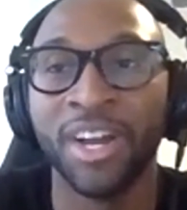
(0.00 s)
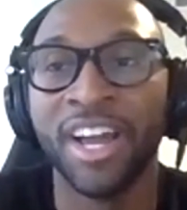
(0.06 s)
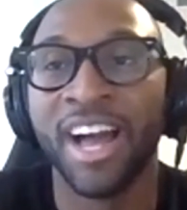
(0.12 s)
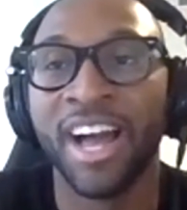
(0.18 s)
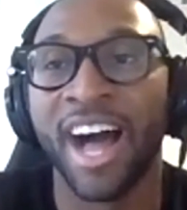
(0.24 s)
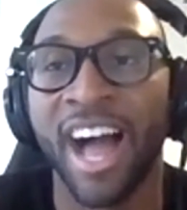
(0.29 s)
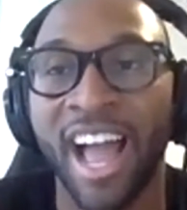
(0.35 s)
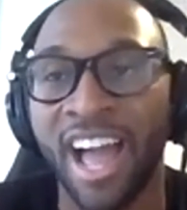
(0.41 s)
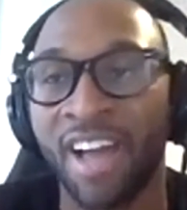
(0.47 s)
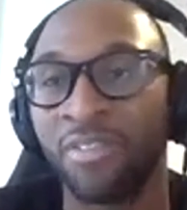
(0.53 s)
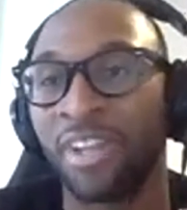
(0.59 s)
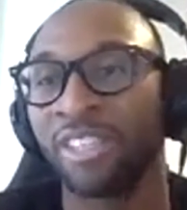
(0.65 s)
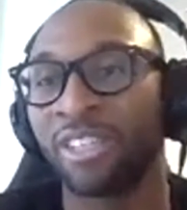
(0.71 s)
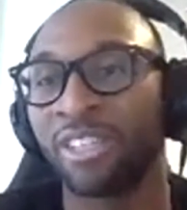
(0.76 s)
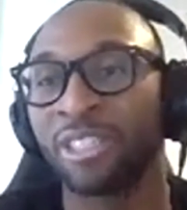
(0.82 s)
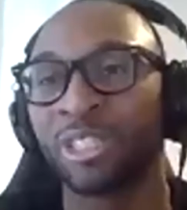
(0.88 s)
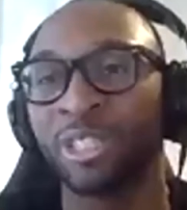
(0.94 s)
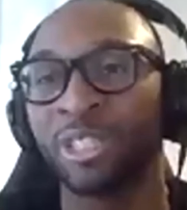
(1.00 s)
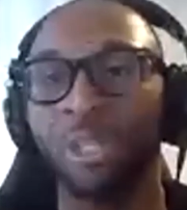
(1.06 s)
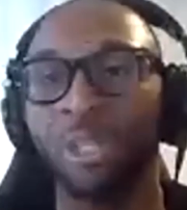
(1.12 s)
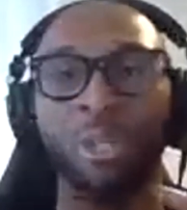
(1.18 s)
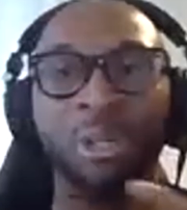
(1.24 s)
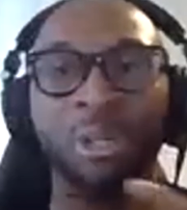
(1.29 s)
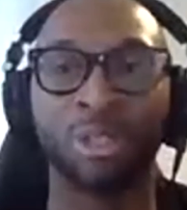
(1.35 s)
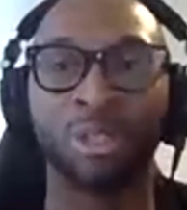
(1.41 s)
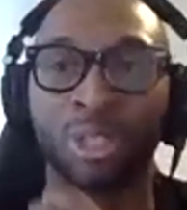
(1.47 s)
I have like those
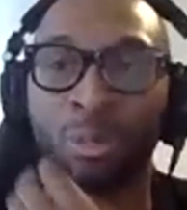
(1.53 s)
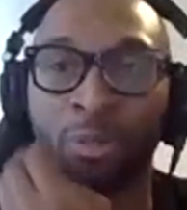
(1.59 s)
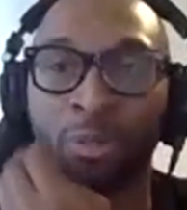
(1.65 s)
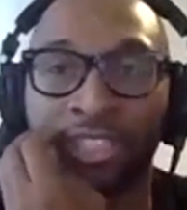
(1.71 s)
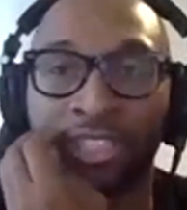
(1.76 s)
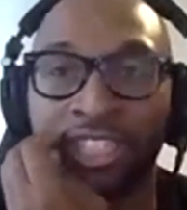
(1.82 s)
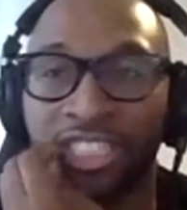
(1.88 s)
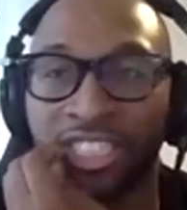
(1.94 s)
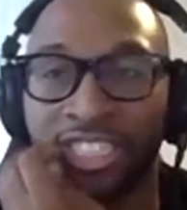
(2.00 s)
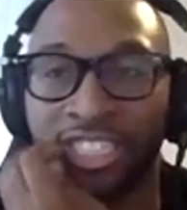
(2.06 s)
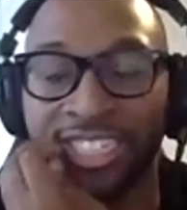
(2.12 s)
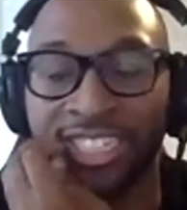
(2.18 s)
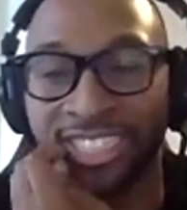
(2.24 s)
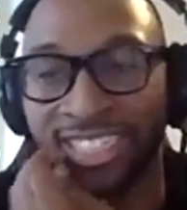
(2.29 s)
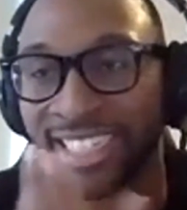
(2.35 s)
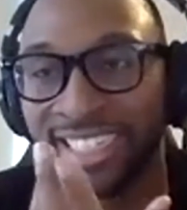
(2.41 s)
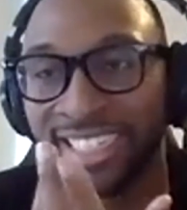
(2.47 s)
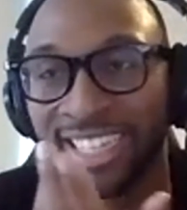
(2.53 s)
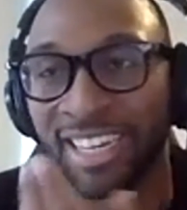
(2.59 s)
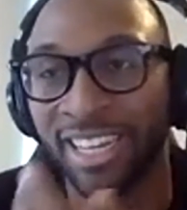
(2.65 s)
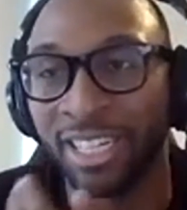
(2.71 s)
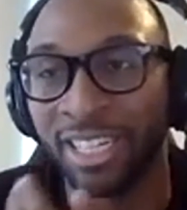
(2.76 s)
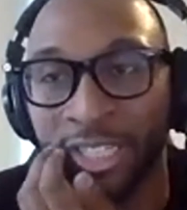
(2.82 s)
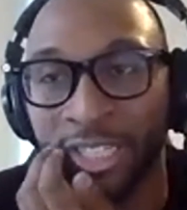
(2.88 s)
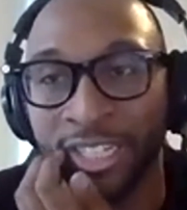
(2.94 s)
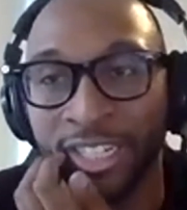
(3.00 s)
little superstitions and things of that
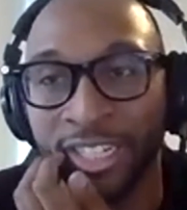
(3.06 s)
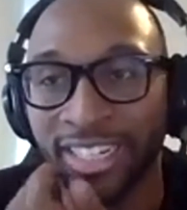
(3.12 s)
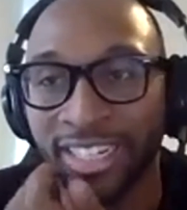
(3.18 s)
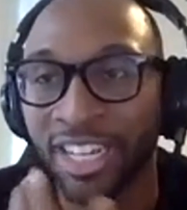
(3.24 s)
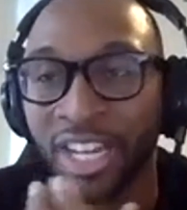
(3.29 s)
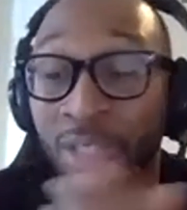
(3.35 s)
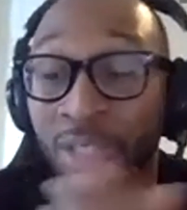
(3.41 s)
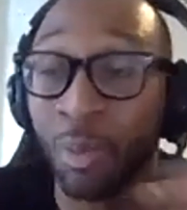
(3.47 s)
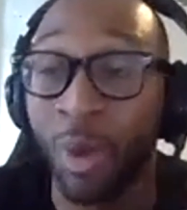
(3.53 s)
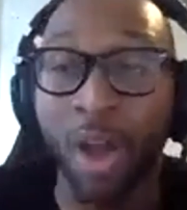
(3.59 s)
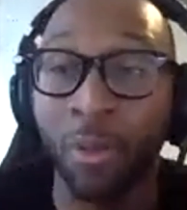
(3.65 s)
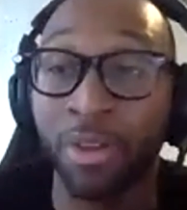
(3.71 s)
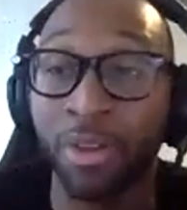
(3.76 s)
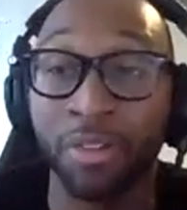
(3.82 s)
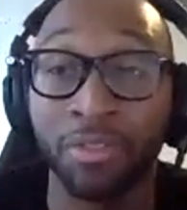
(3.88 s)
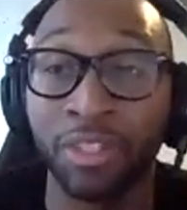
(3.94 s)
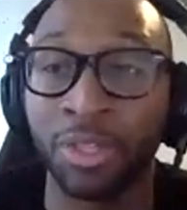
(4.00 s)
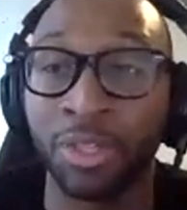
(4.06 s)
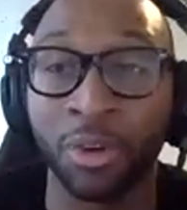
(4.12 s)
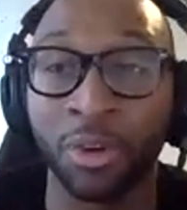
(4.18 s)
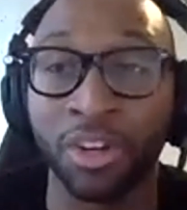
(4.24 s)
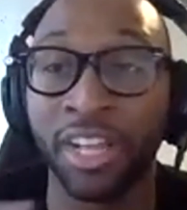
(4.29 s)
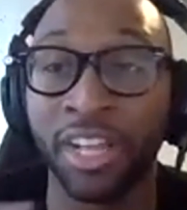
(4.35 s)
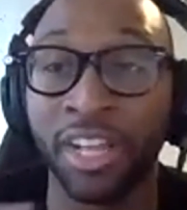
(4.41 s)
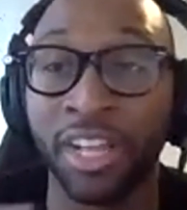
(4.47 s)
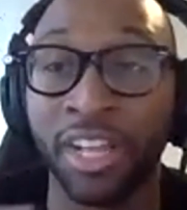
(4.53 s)
nature. And it's why I wear the fedora.
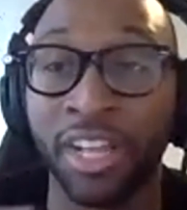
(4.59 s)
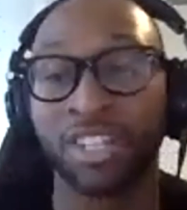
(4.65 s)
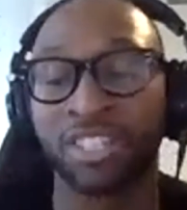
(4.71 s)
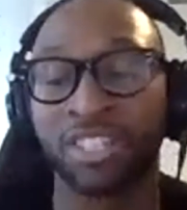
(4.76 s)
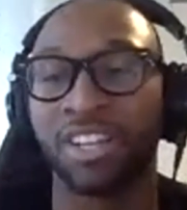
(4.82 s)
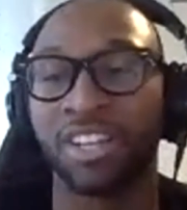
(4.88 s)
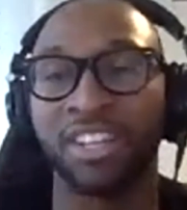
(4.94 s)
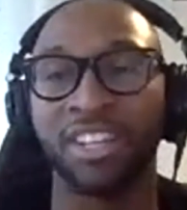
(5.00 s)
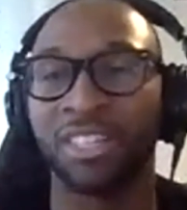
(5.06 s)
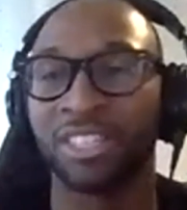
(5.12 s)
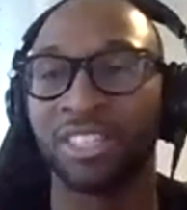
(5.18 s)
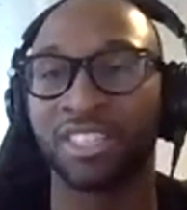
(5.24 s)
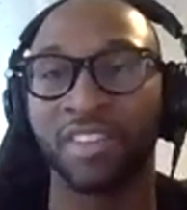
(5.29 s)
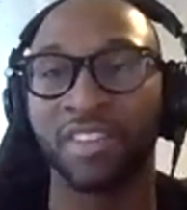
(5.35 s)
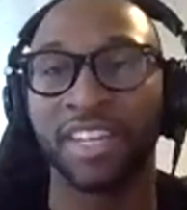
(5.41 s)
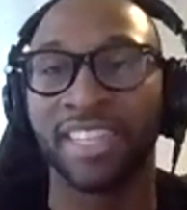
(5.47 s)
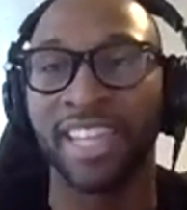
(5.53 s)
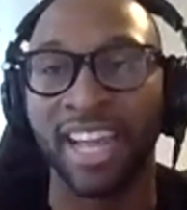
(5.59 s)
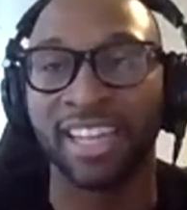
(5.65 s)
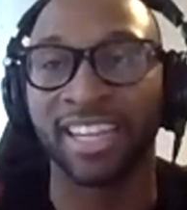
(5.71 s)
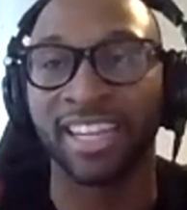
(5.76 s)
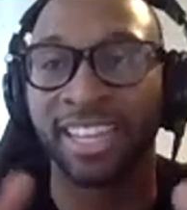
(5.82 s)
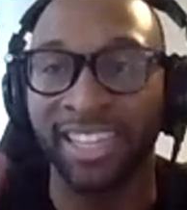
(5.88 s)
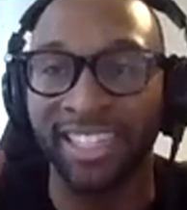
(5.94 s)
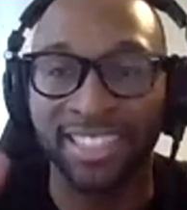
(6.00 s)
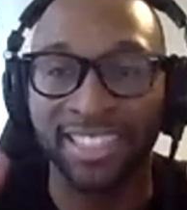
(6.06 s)
Like it's all little stuff like that.
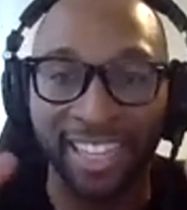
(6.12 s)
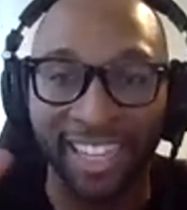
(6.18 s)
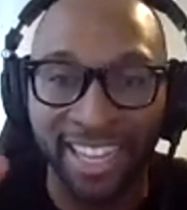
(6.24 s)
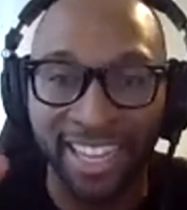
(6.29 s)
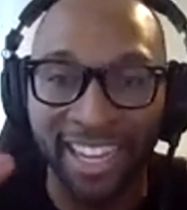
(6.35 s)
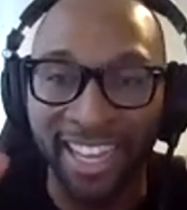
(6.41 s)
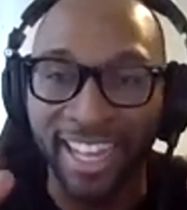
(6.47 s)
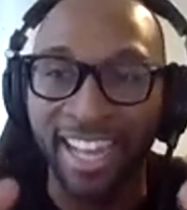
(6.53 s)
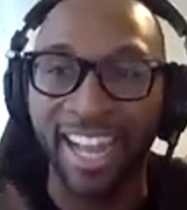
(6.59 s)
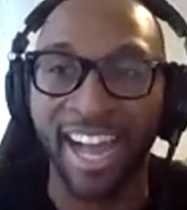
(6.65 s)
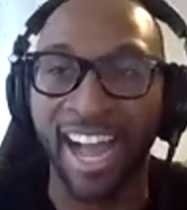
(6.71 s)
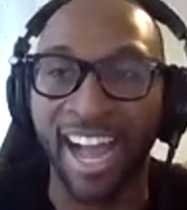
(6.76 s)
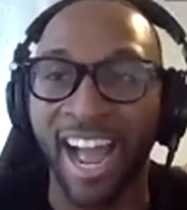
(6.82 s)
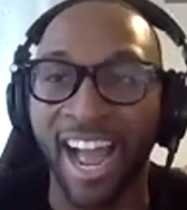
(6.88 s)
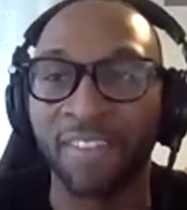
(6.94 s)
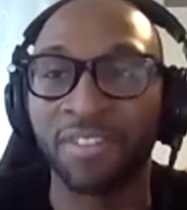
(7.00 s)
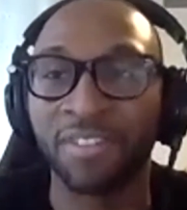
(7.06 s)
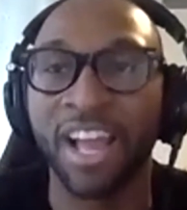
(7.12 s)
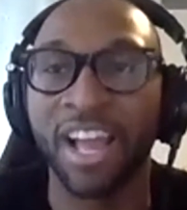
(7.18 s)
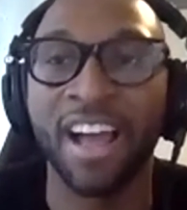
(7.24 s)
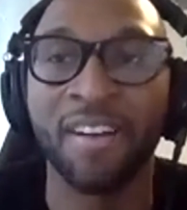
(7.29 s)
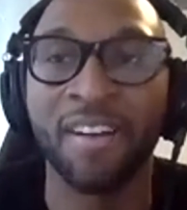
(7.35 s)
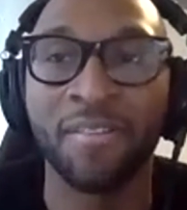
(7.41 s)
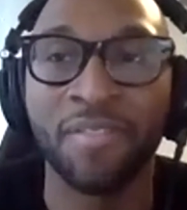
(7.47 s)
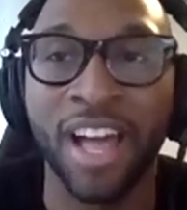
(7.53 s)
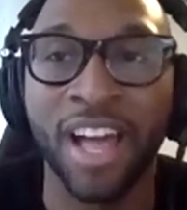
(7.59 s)
Like it's like I have to
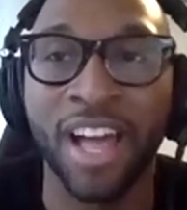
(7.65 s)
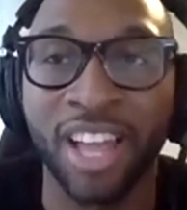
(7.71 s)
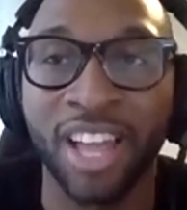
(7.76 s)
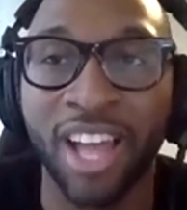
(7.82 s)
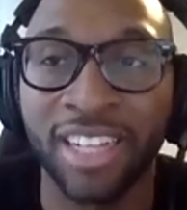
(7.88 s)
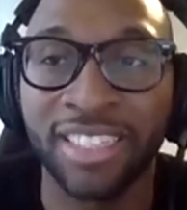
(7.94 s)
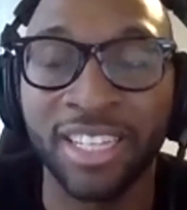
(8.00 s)
have that locked in